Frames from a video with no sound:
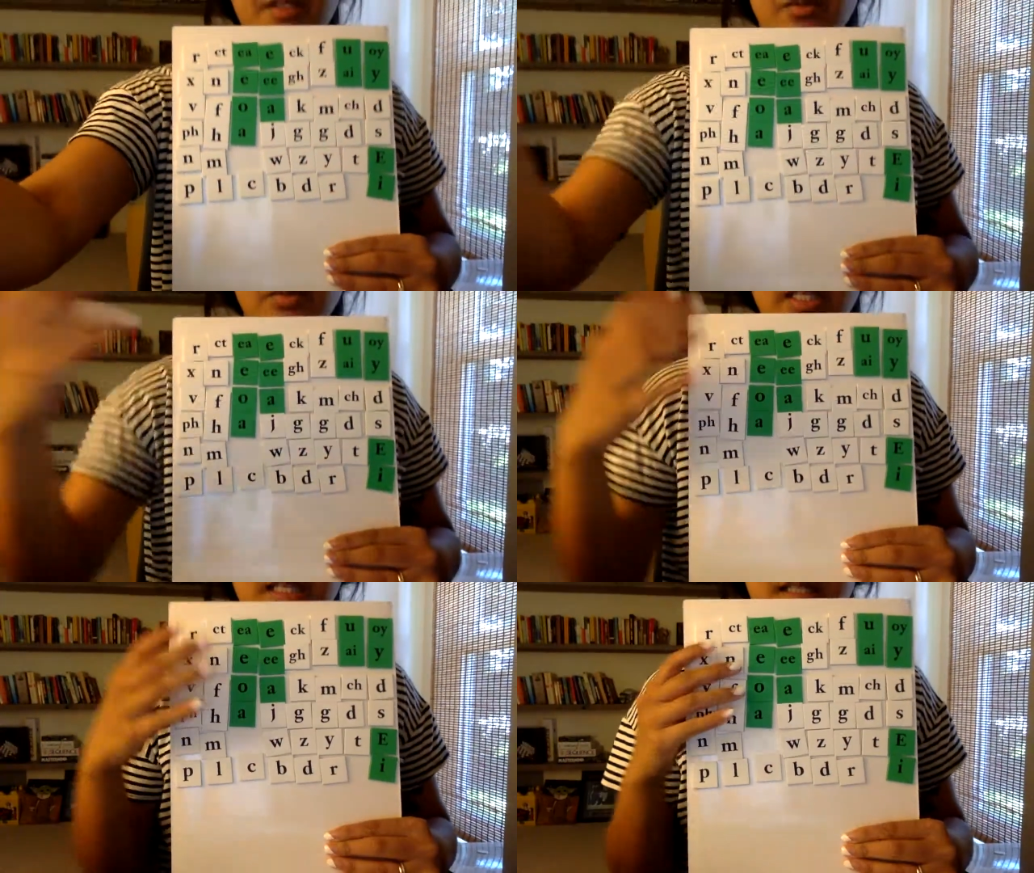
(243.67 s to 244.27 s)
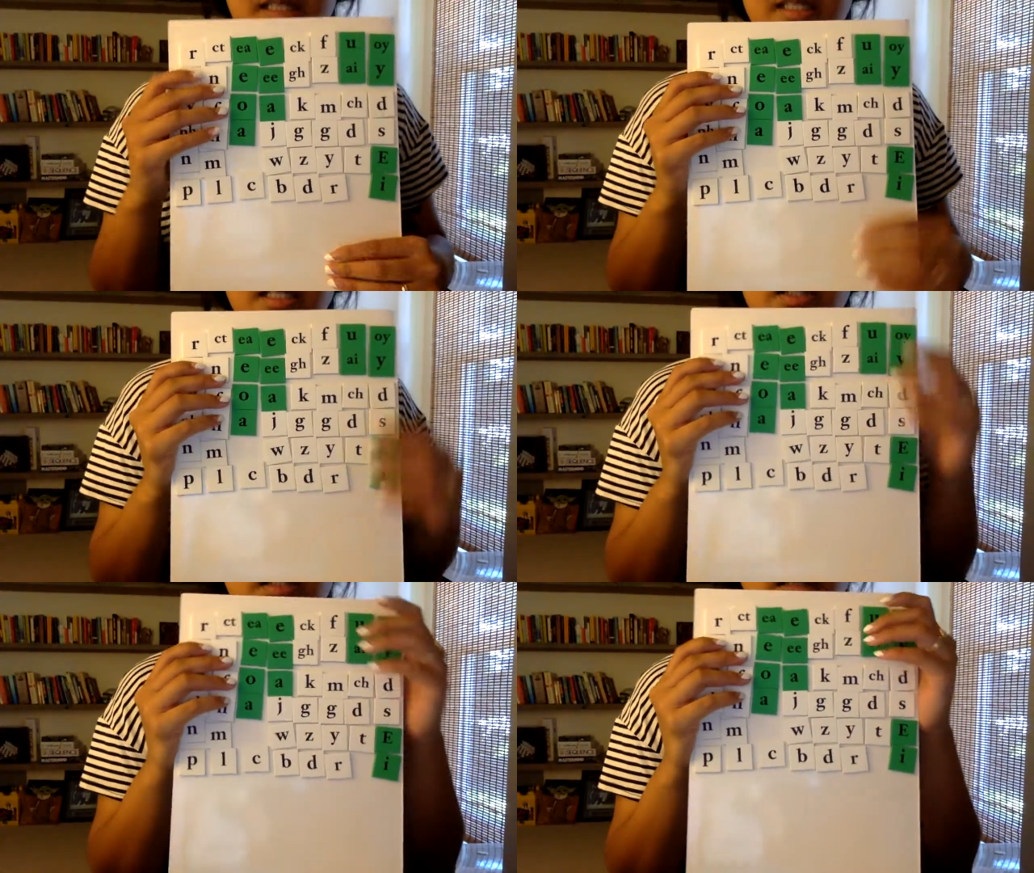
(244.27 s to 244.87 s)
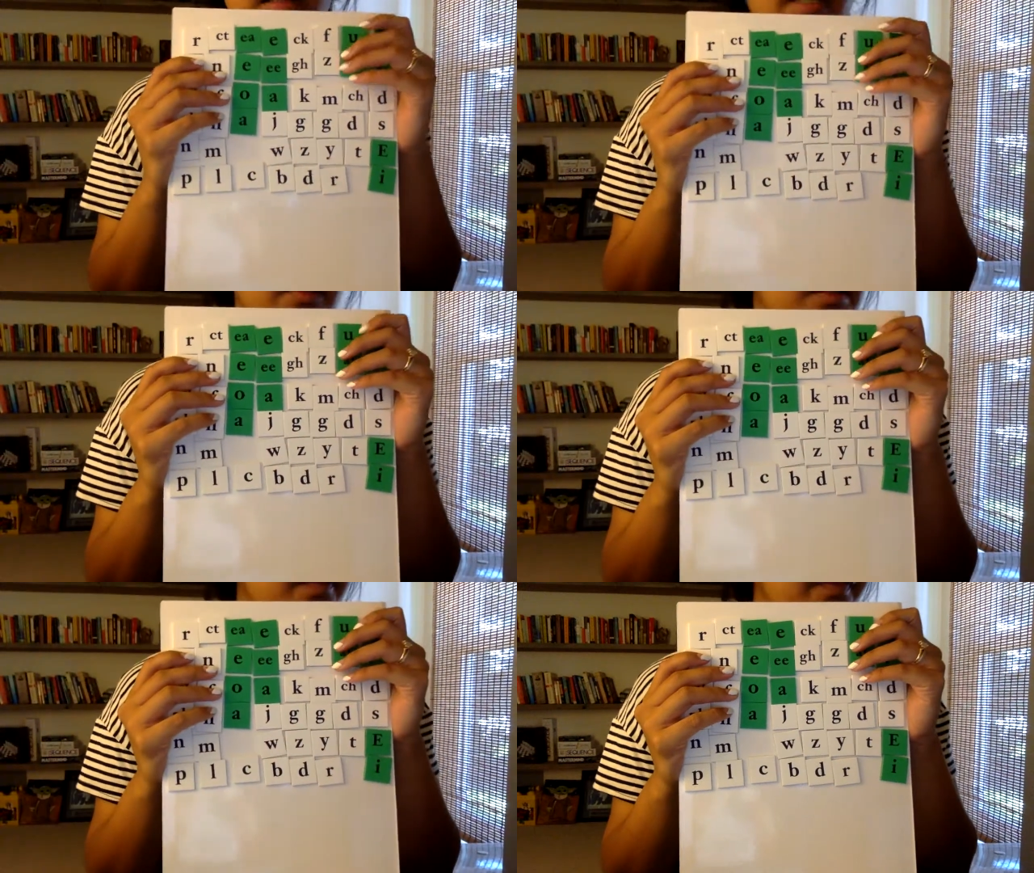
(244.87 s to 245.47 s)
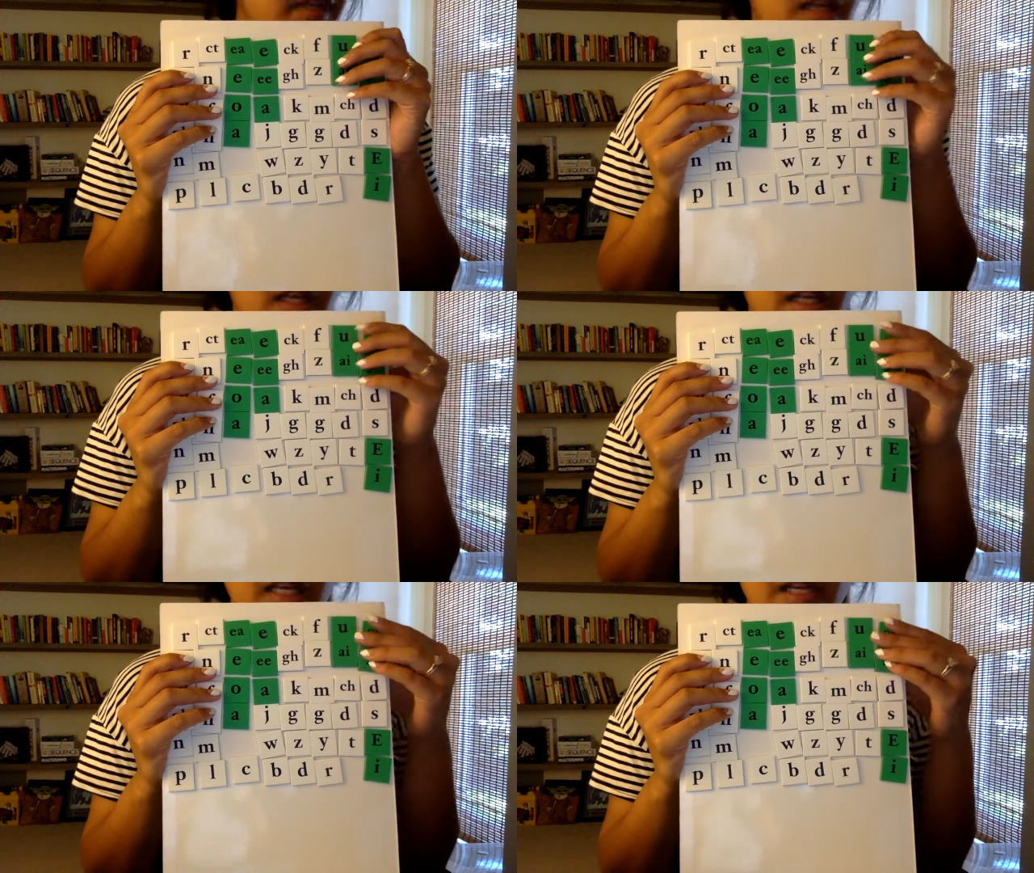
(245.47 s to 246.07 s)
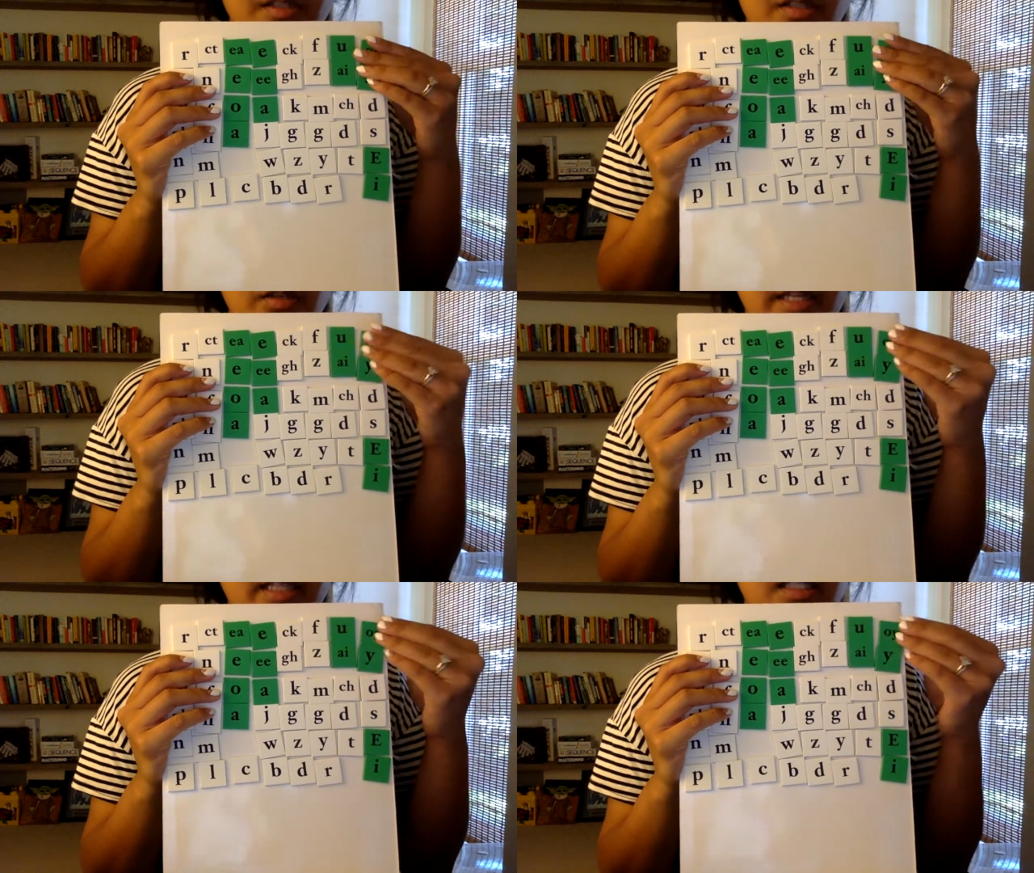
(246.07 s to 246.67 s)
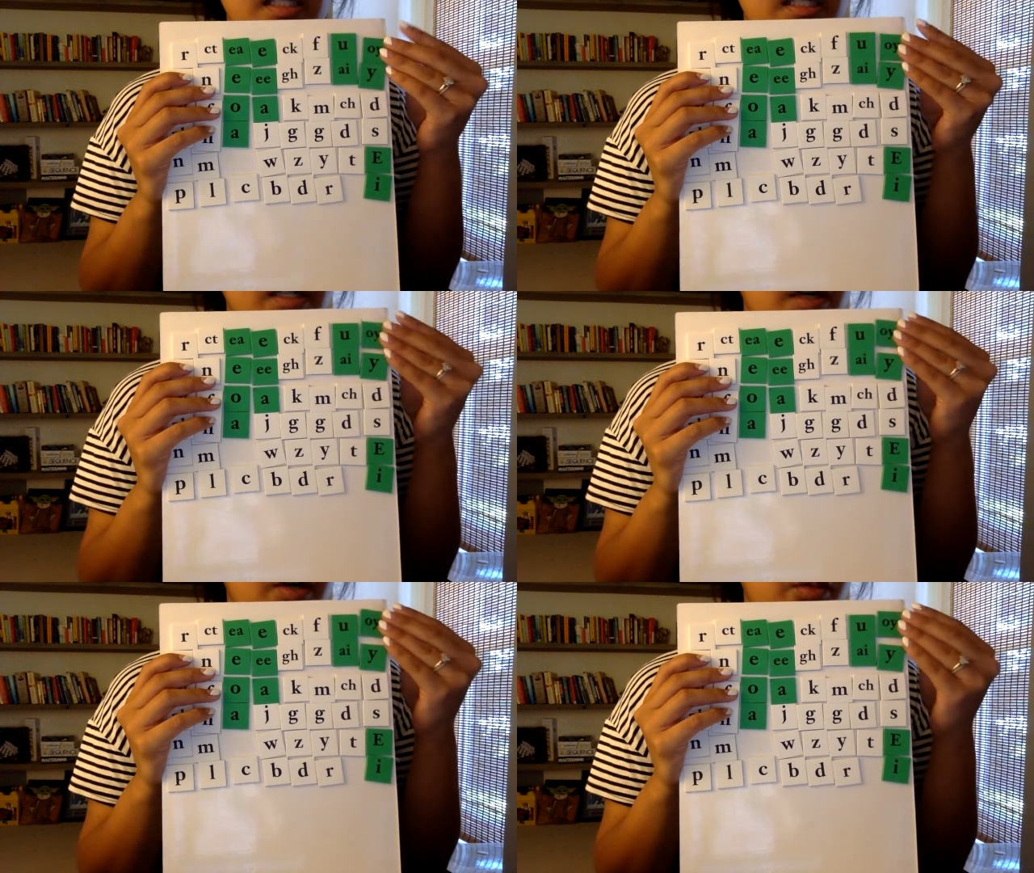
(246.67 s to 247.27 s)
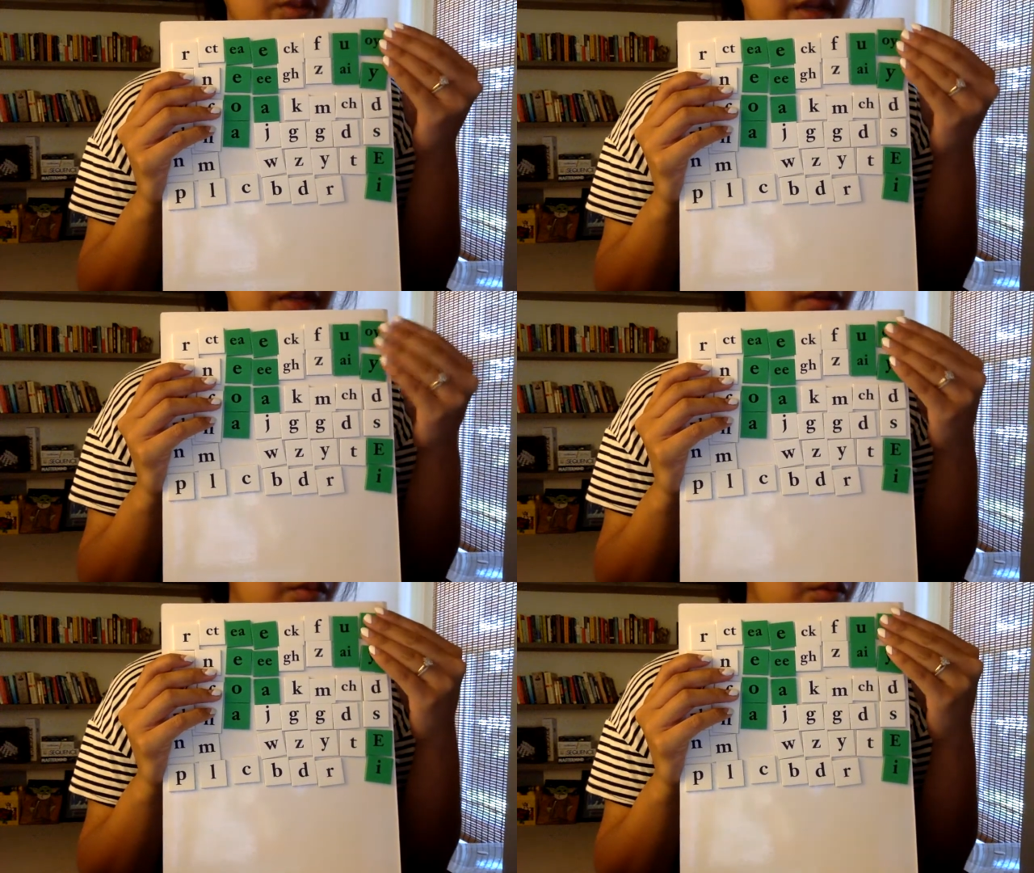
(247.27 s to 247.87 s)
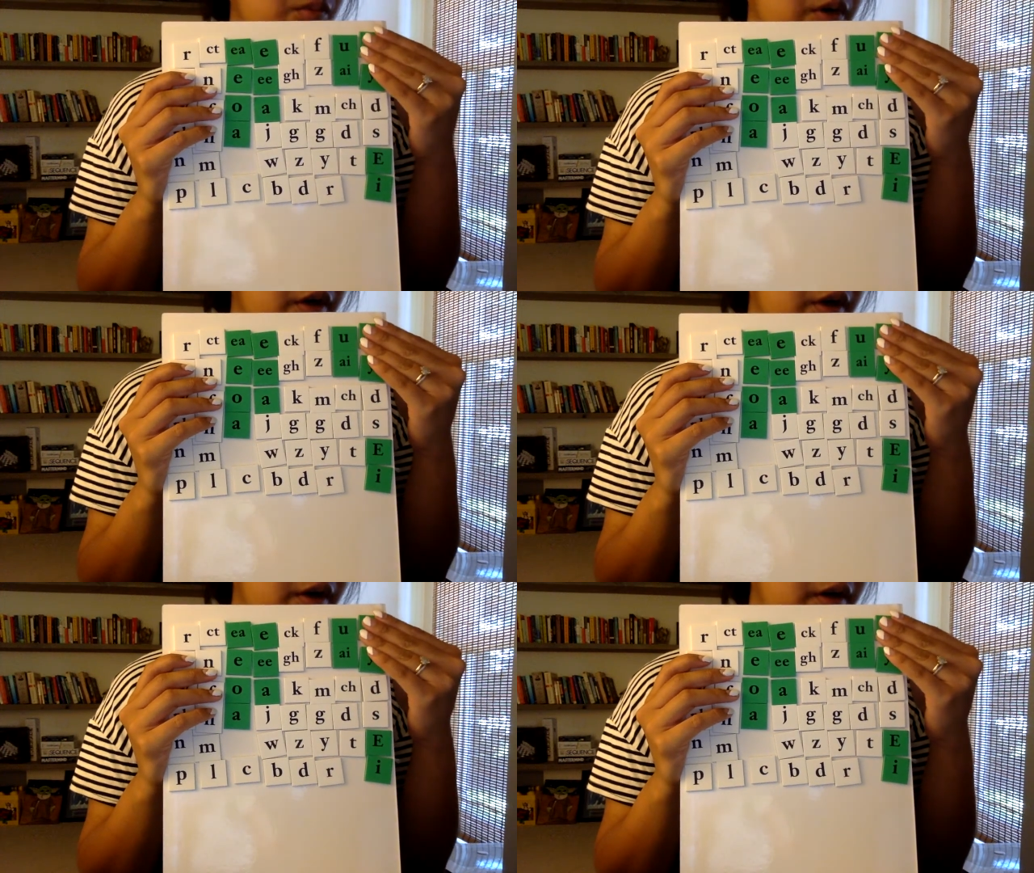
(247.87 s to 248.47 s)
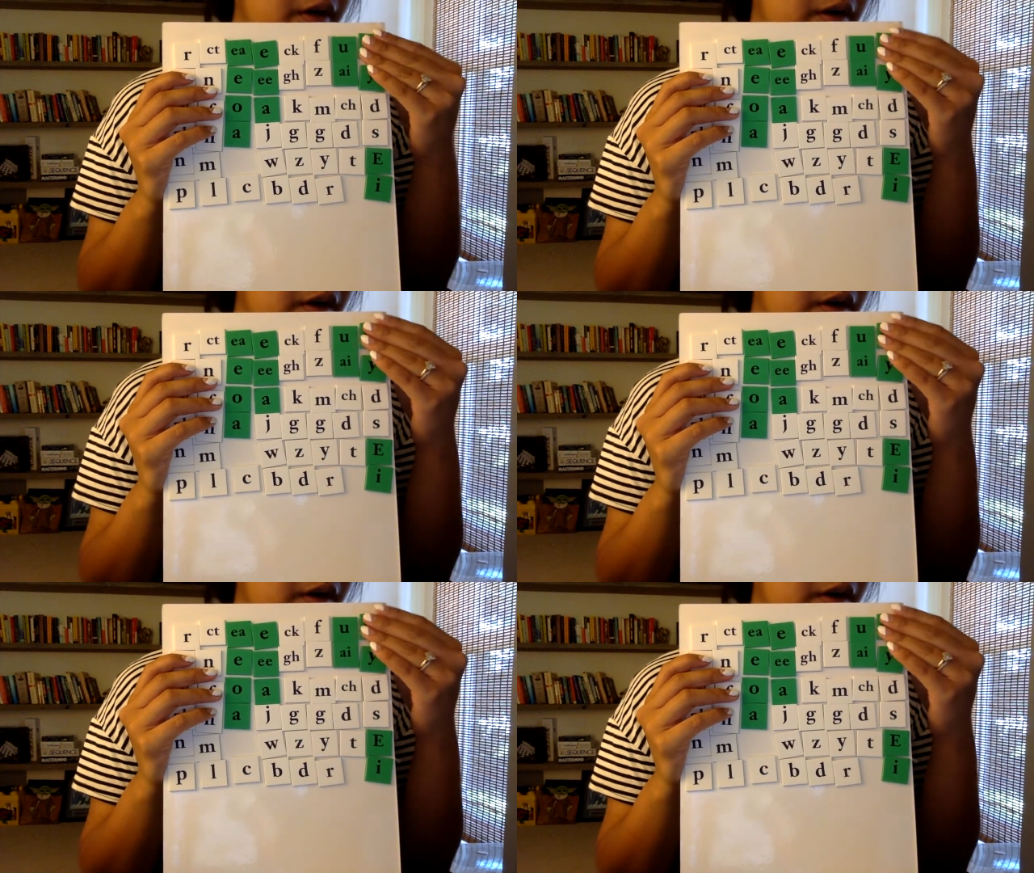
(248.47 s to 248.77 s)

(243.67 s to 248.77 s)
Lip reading: (no speaker visible)